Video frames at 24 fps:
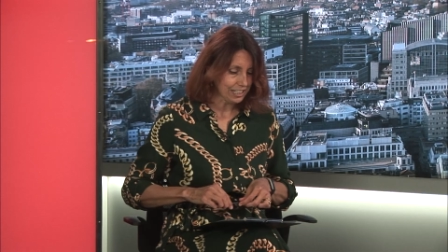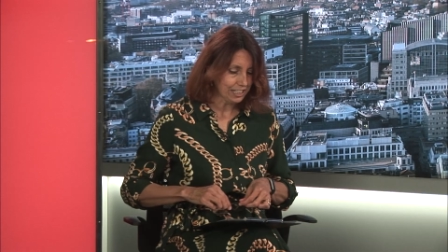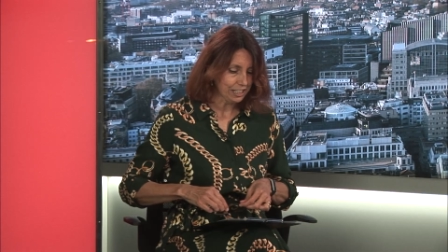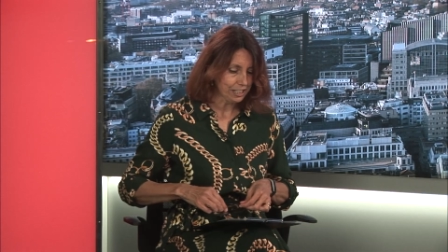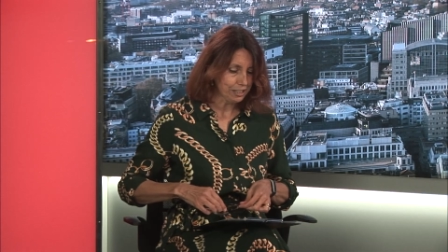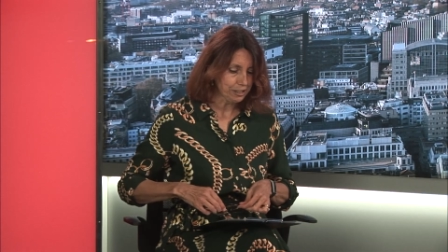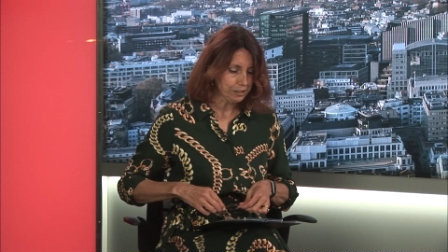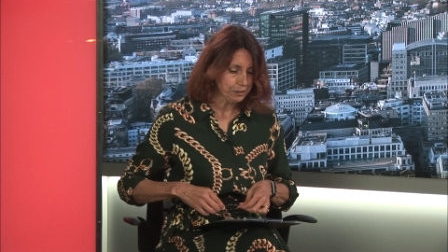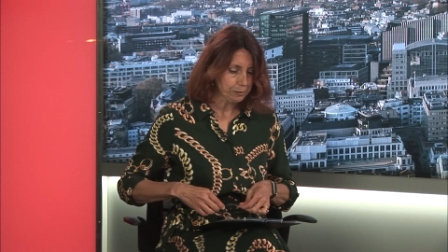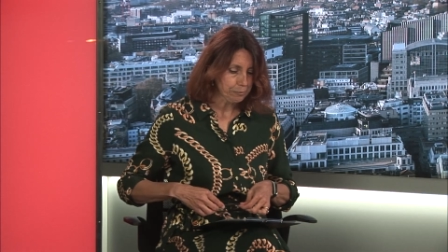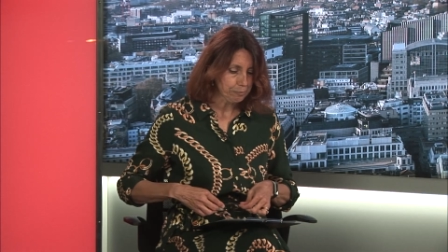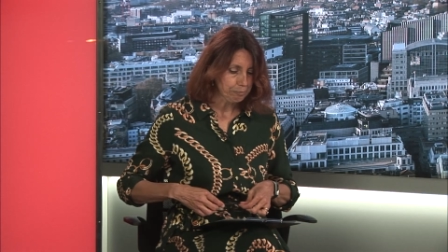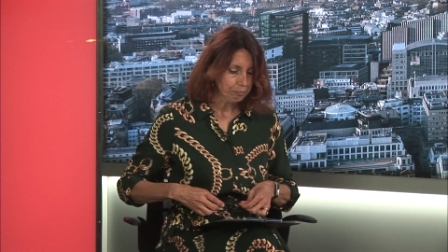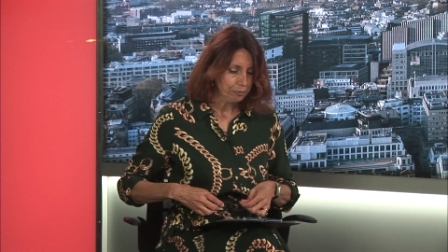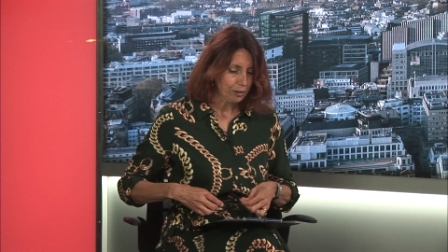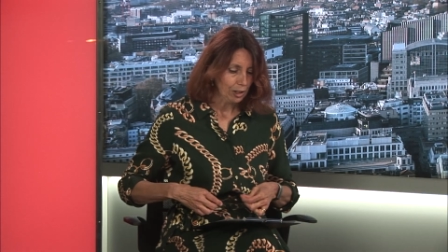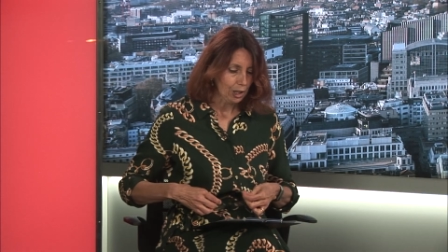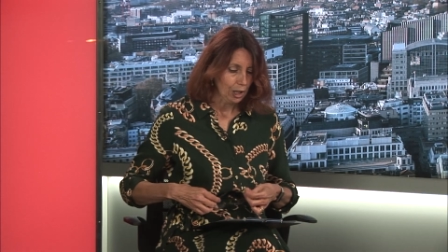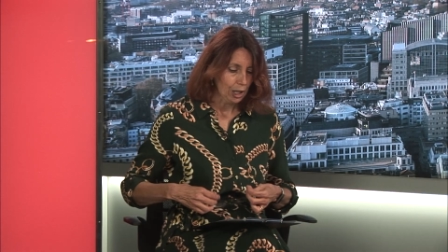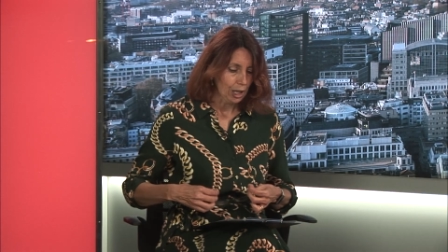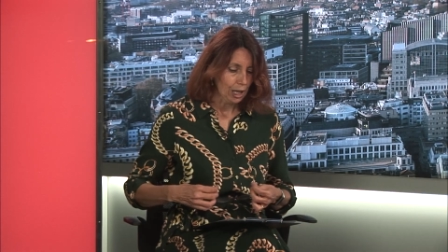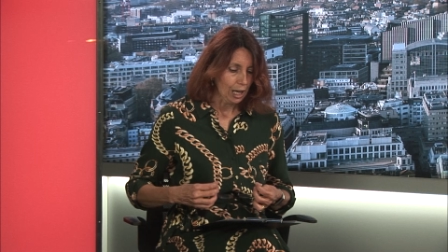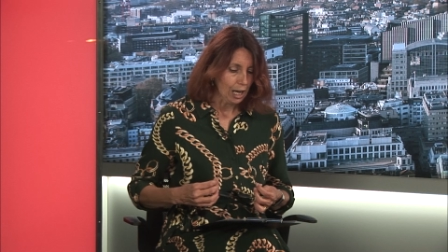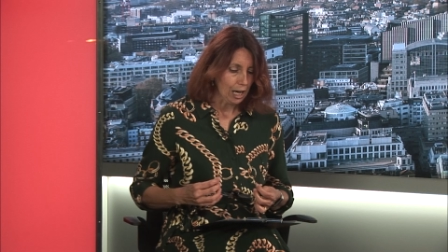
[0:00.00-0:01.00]
you
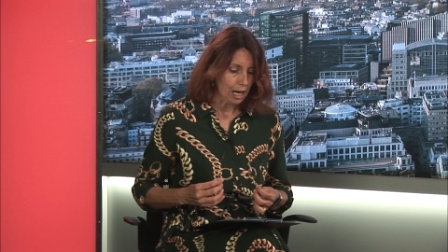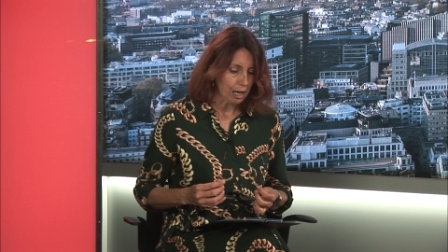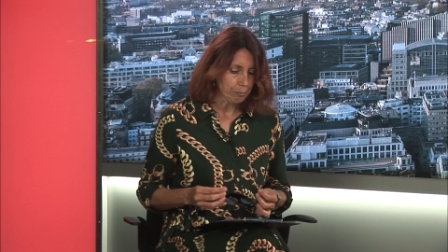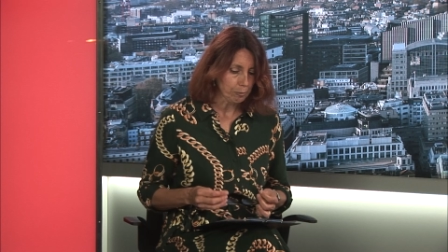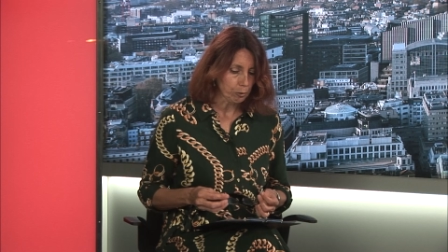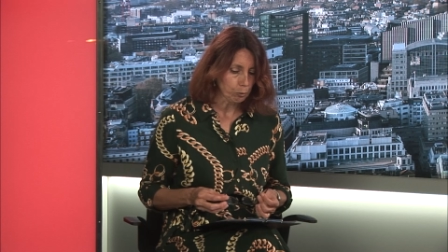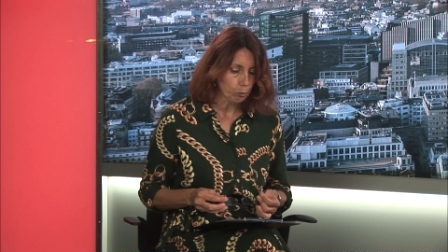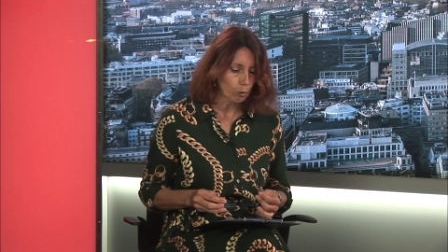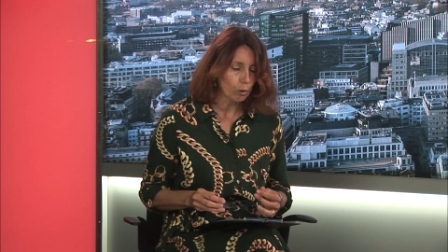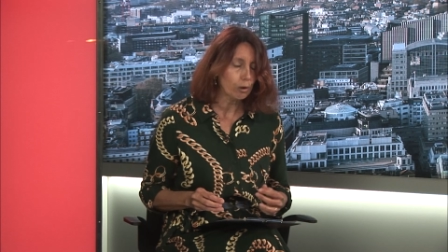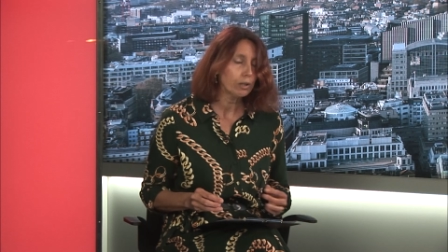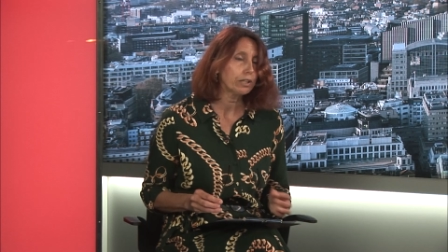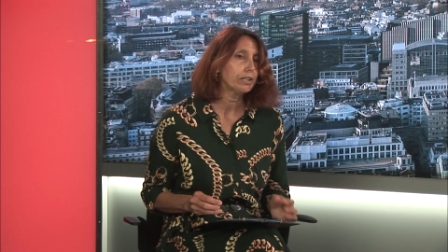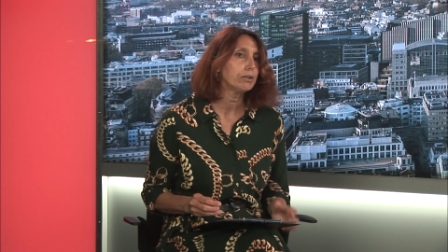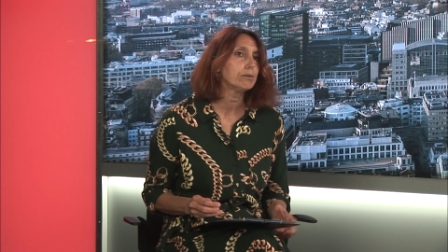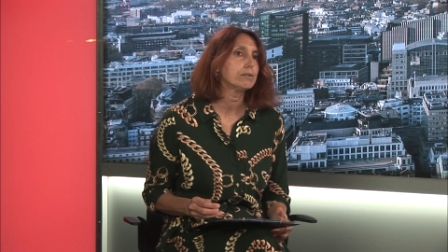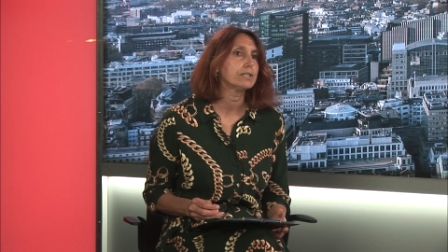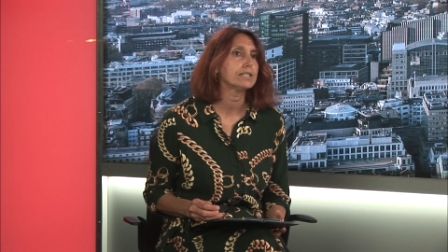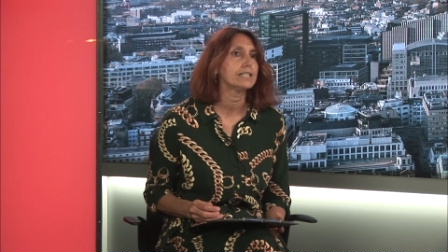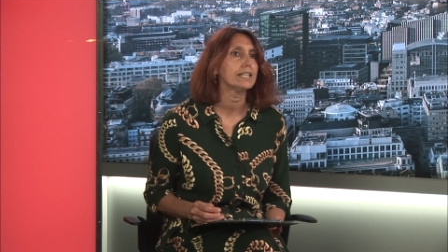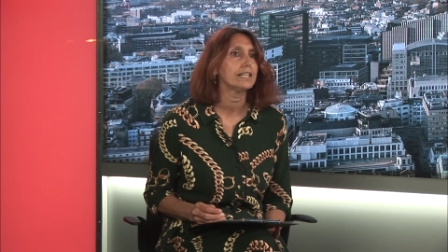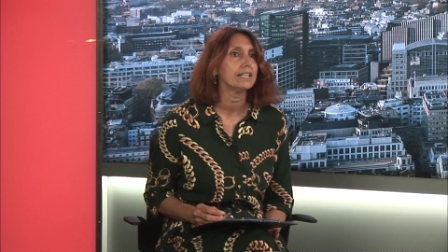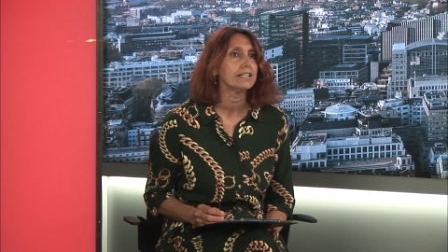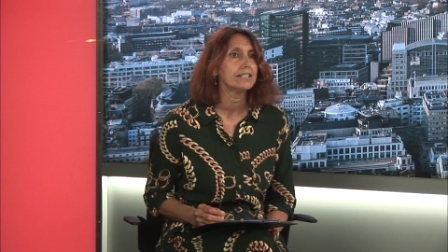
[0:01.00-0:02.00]
what you
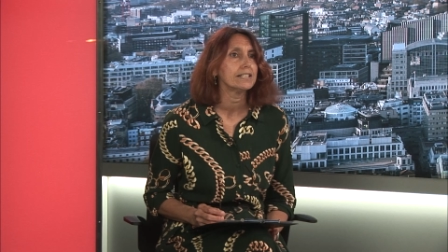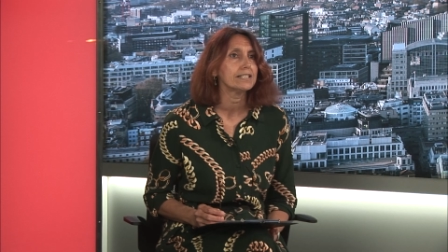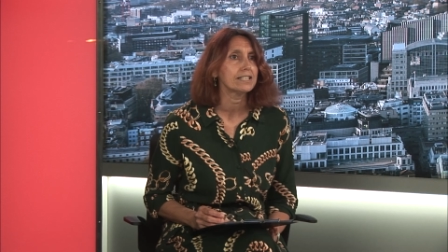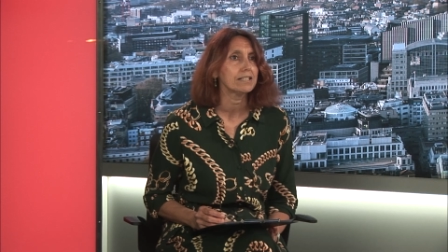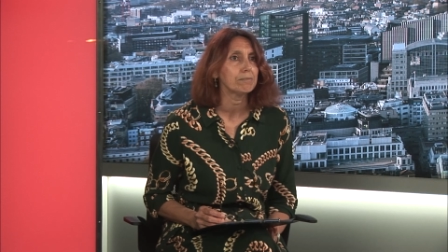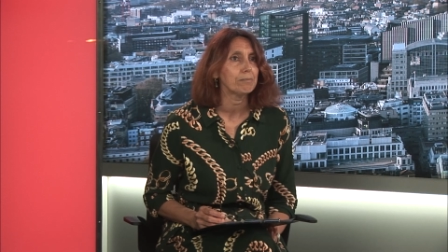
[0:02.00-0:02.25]
see as the